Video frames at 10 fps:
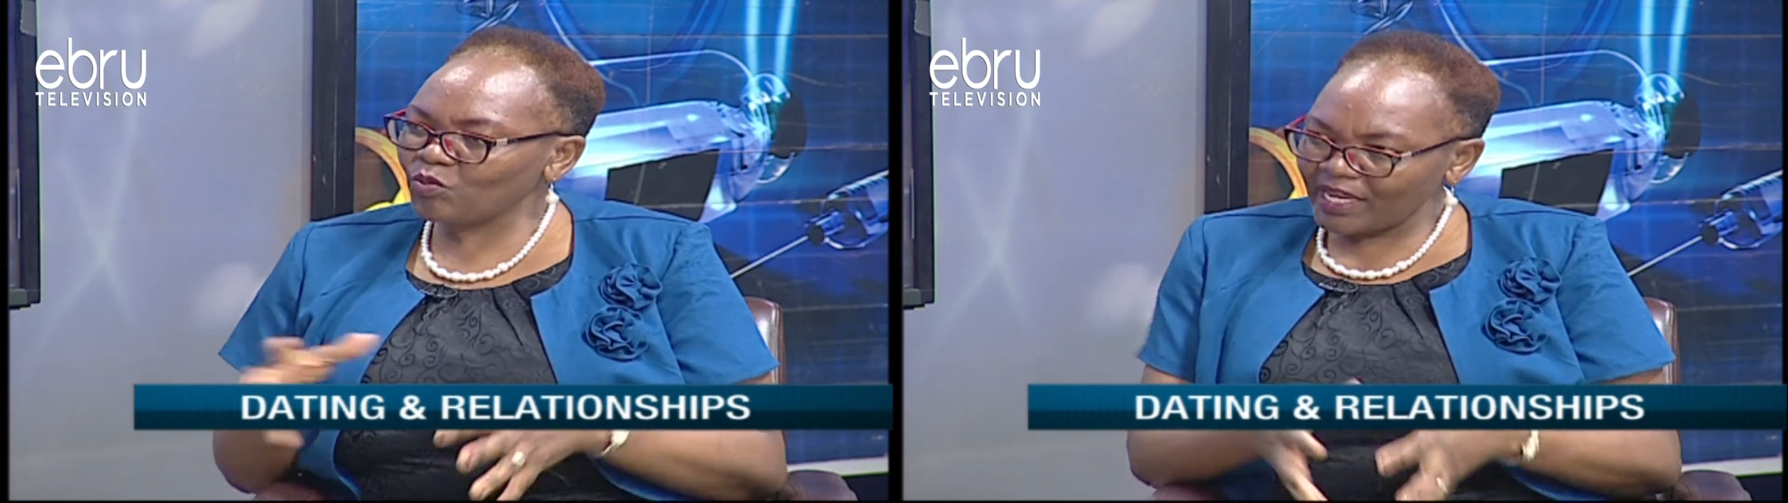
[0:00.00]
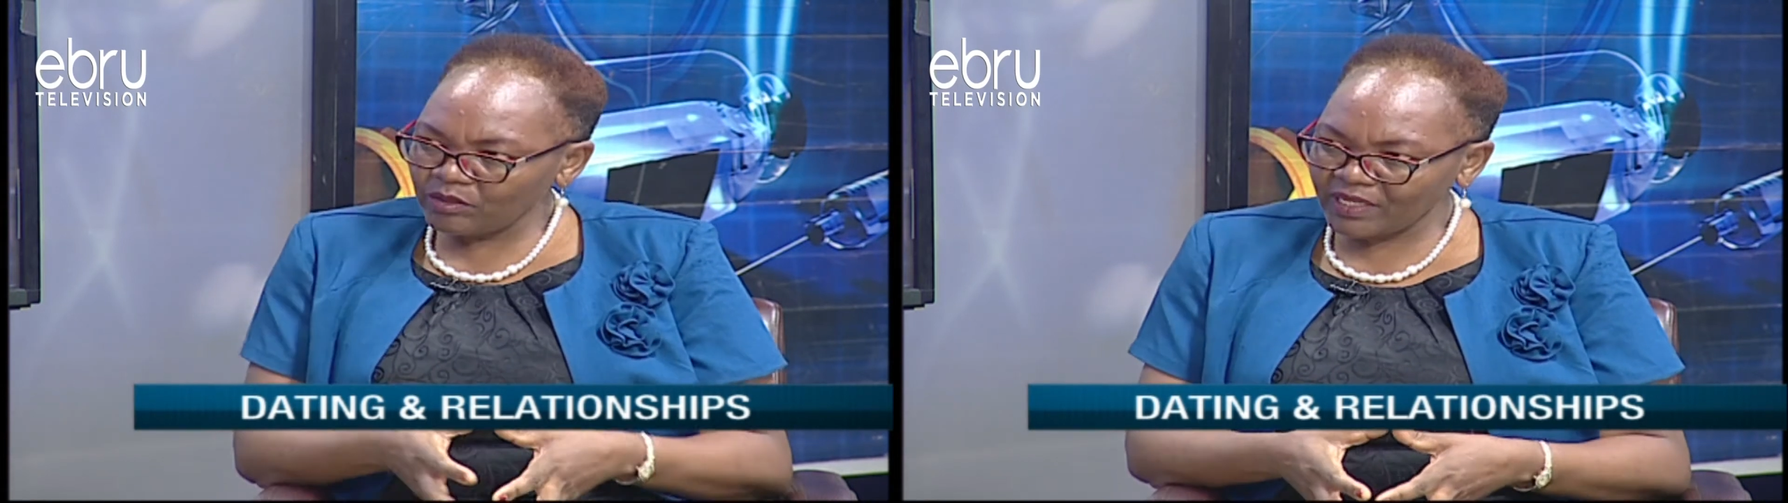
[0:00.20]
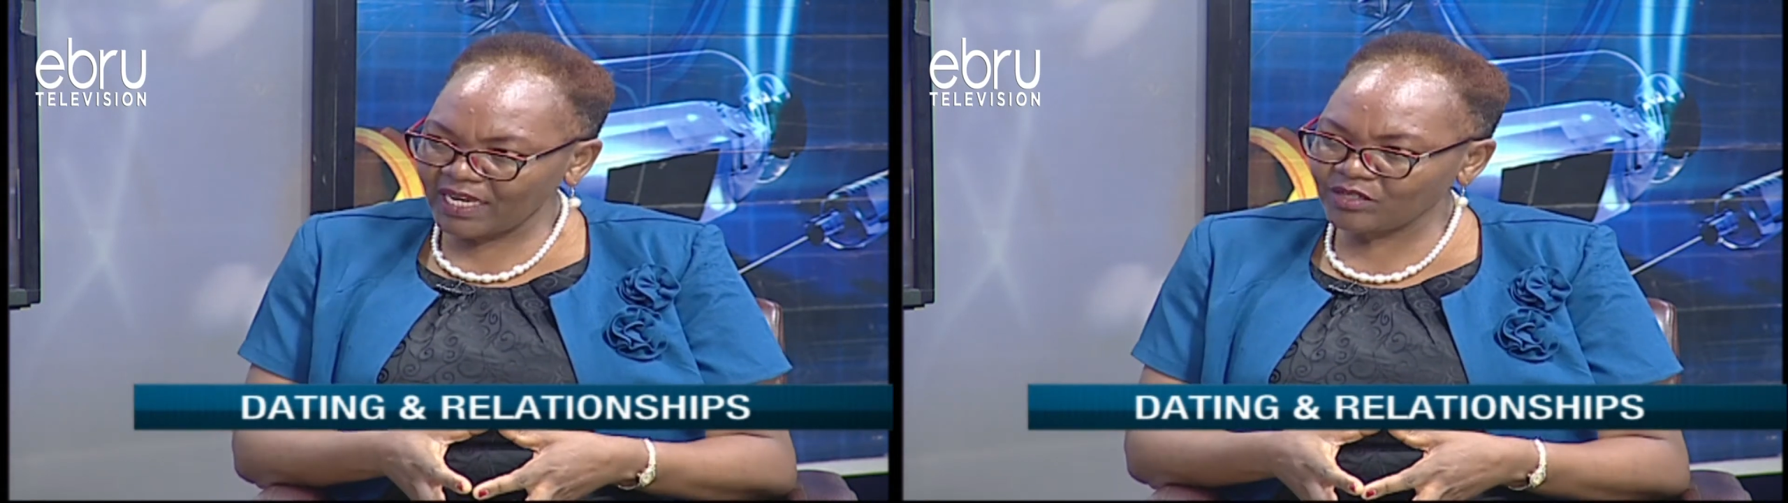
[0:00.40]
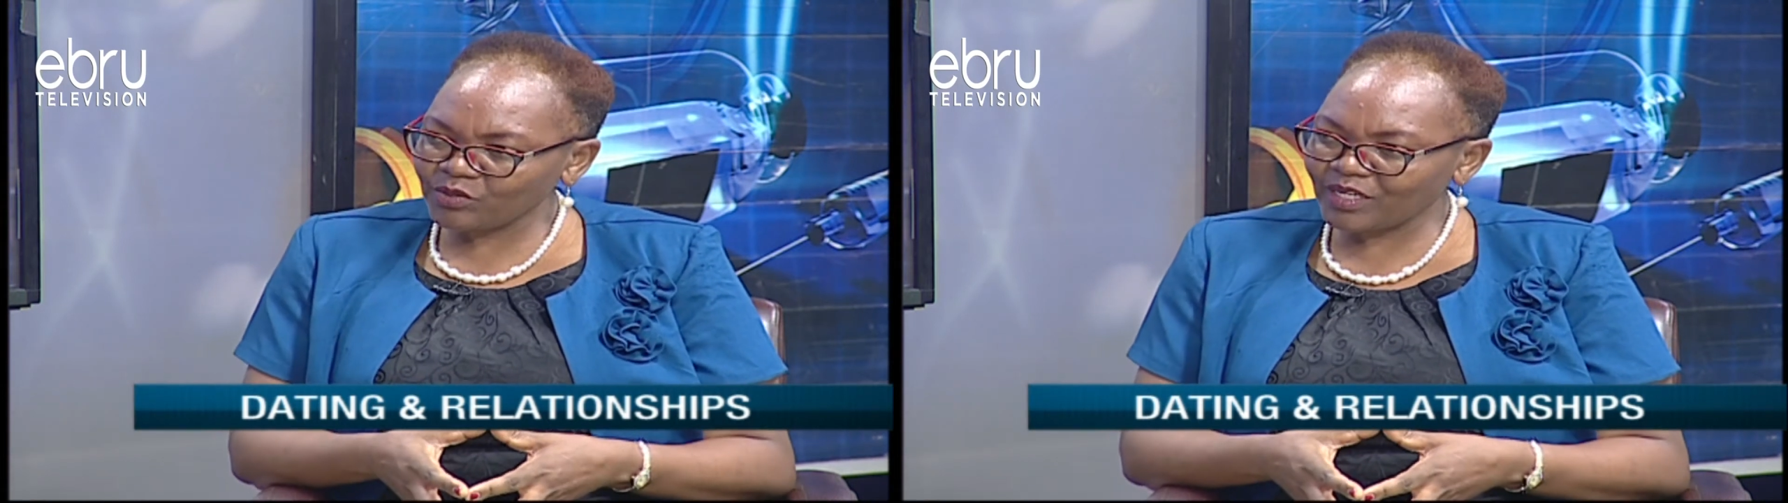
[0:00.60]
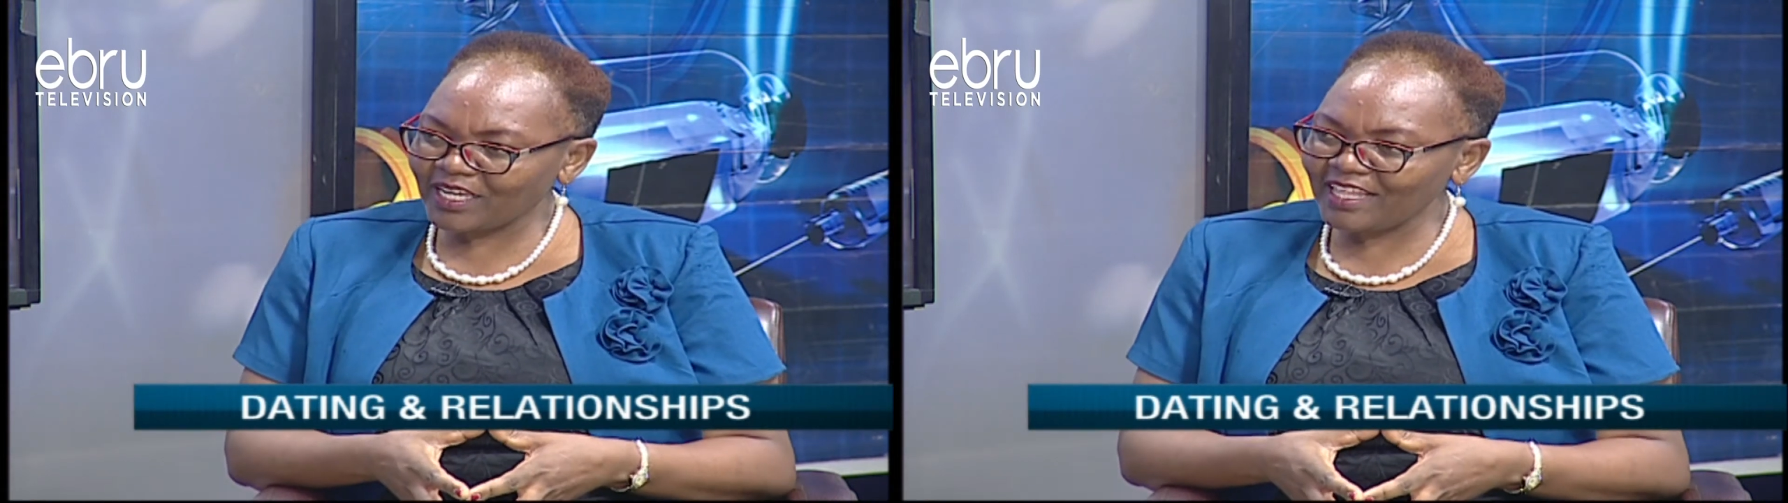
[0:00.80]
while we are
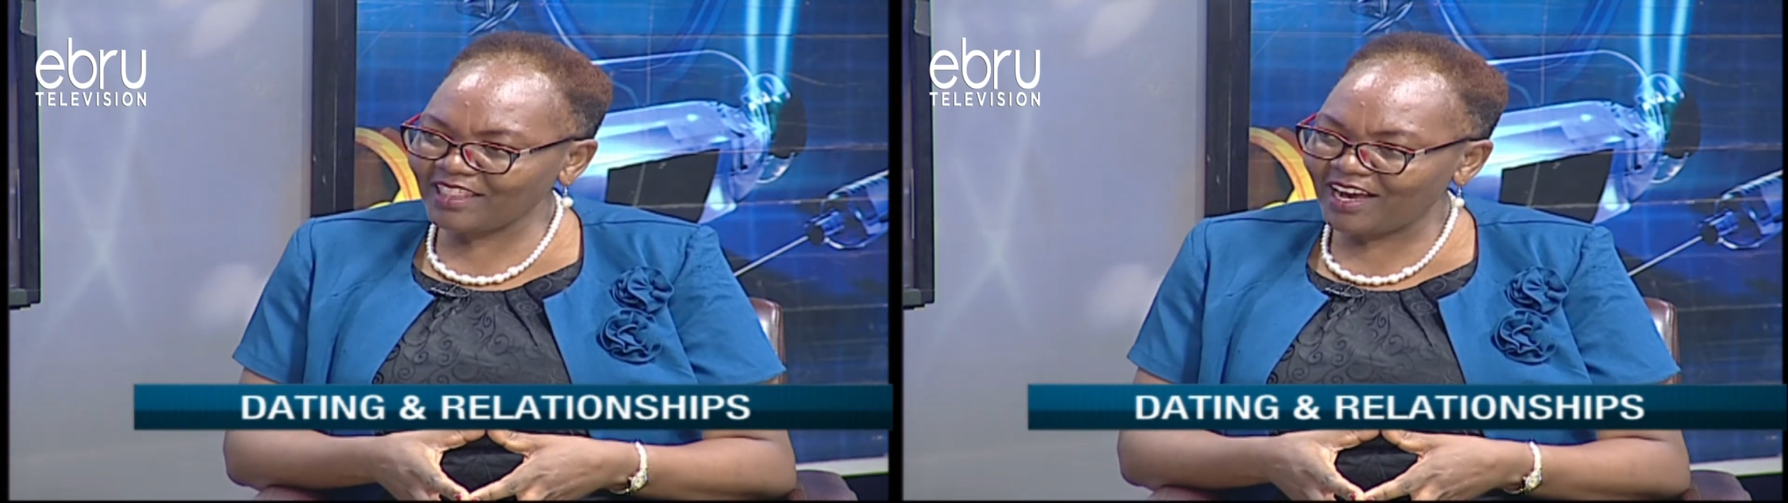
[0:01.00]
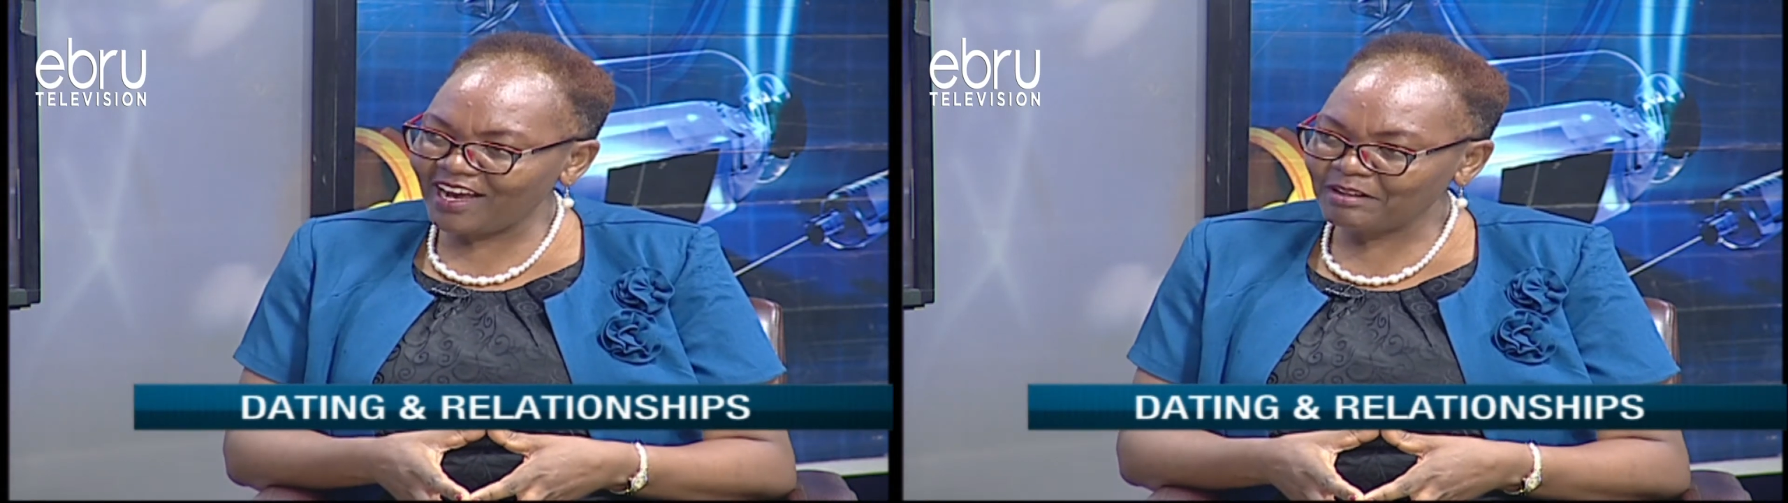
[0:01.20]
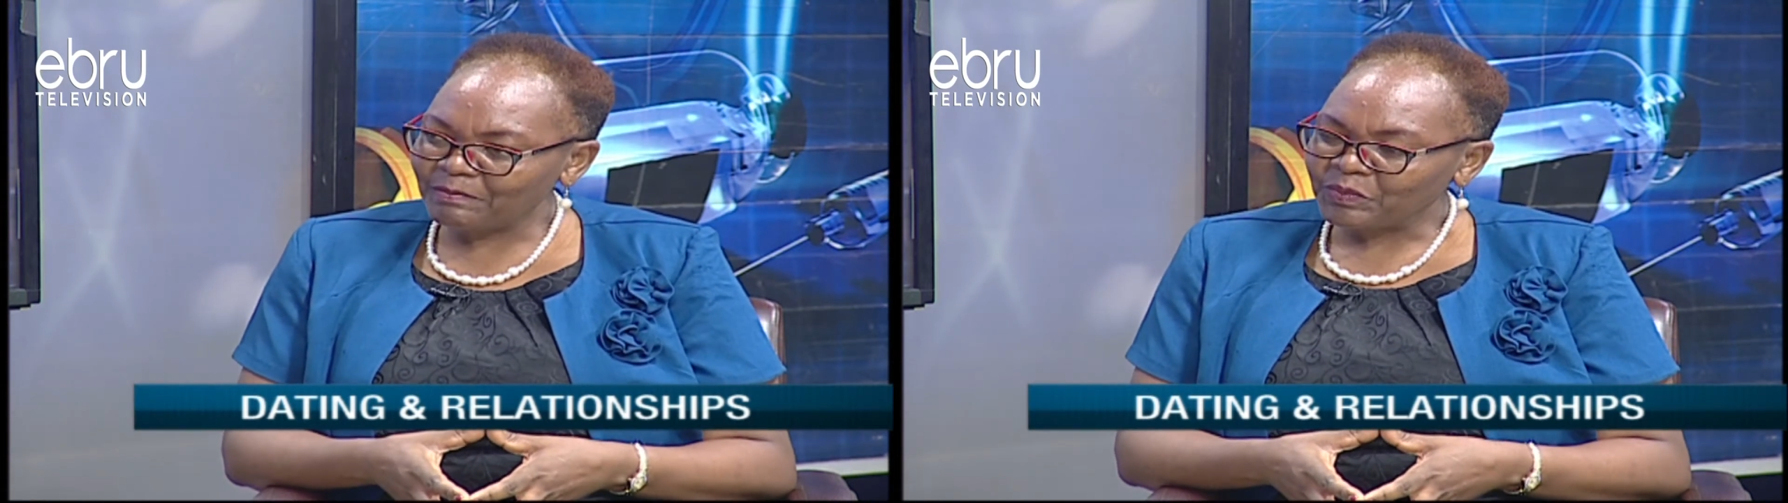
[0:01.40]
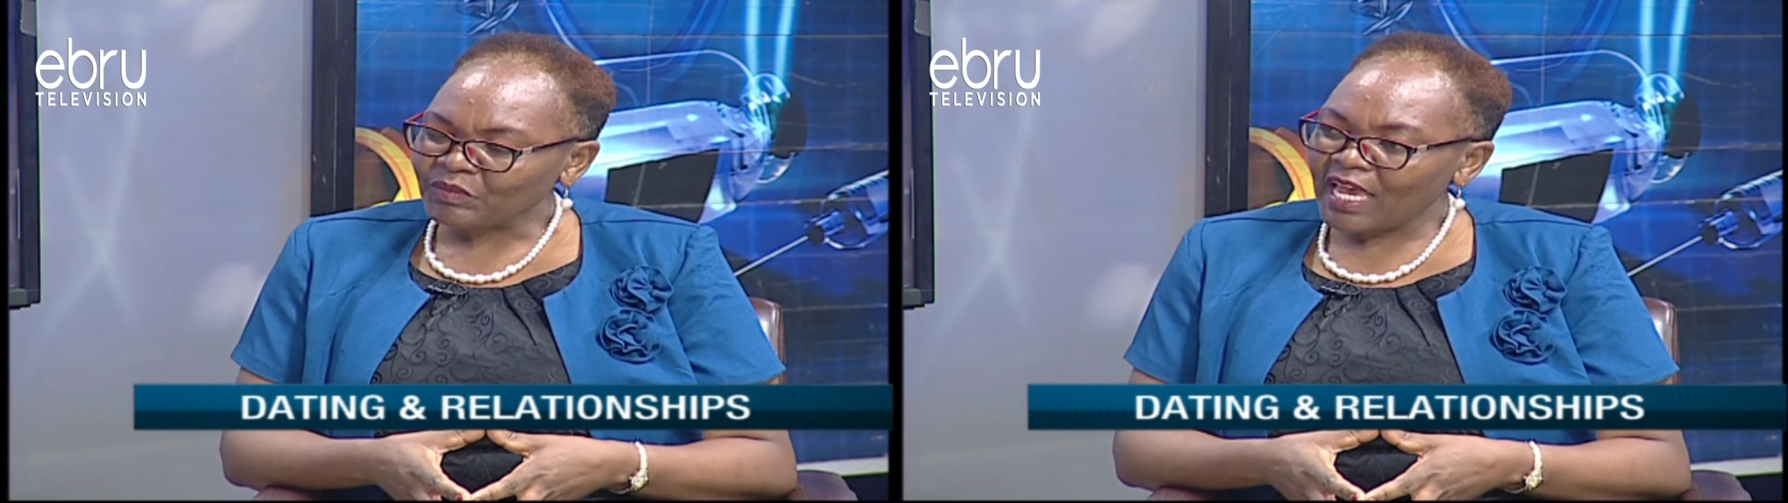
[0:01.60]
together.